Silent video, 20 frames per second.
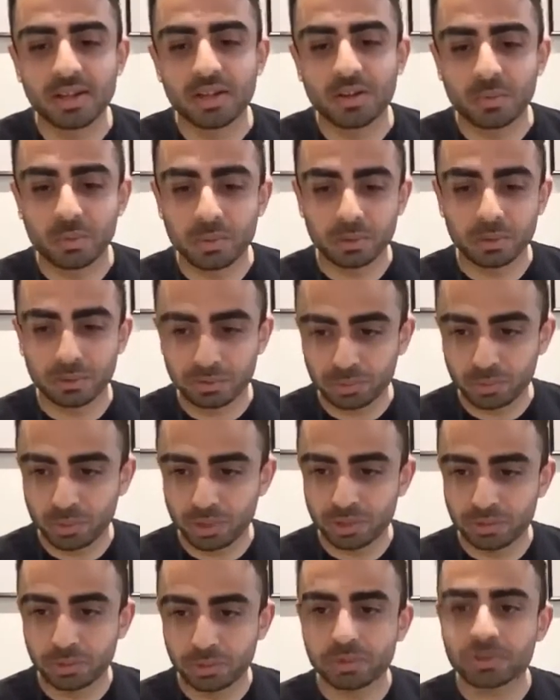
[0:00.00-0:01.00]
we
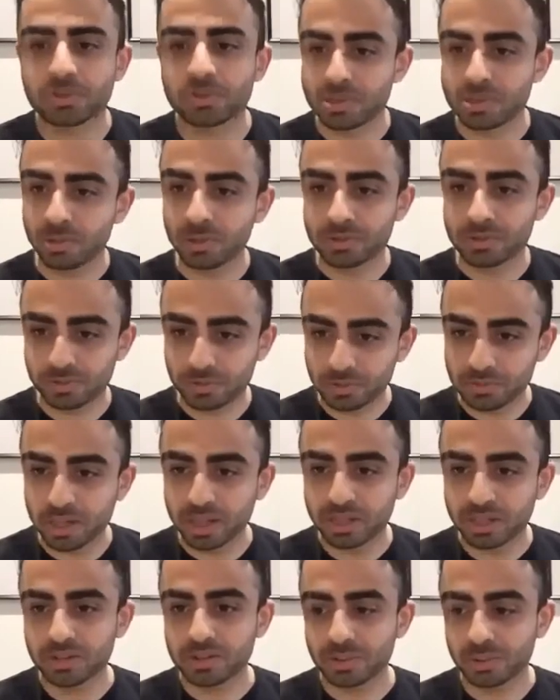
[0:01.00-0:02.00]
are also responsible for
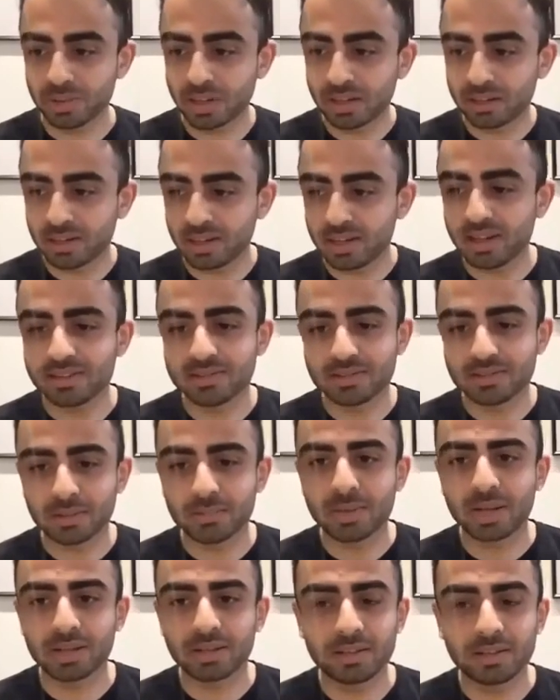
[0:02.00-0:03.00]
making sure that then ends up
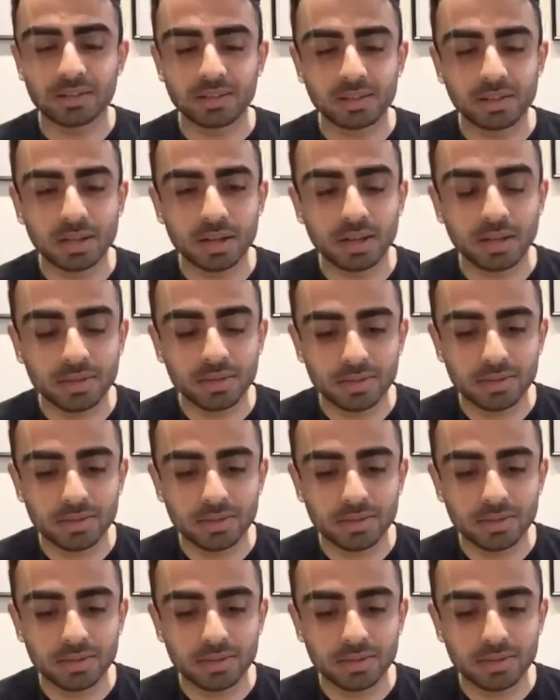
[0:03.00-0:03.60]
back into the earth